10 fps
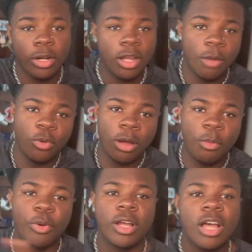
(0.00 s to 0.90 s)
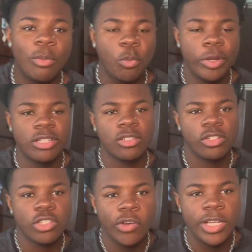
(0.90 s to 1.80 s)
a couple pictures on
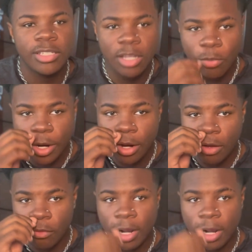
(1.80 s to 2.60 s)
the screen somewhere of when I